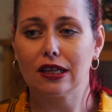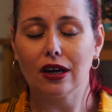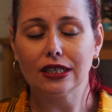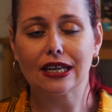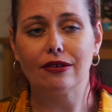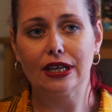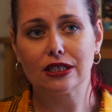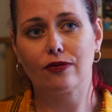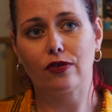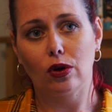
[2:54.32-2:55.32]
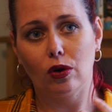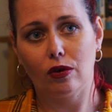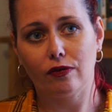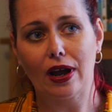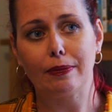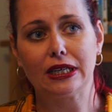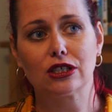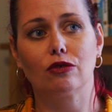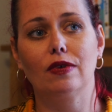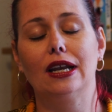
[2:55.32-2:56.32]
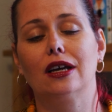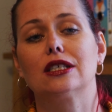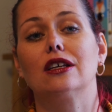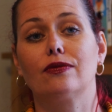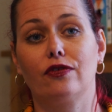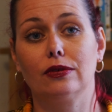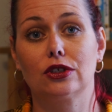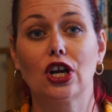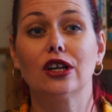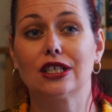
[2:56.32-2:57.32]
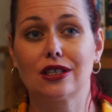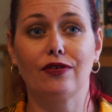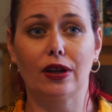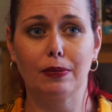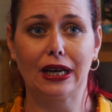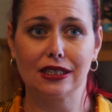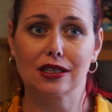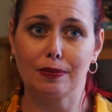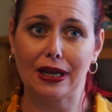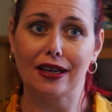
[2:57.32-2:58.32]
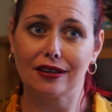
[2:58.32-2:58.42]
The idea is for families to realise that church is a fun place to be.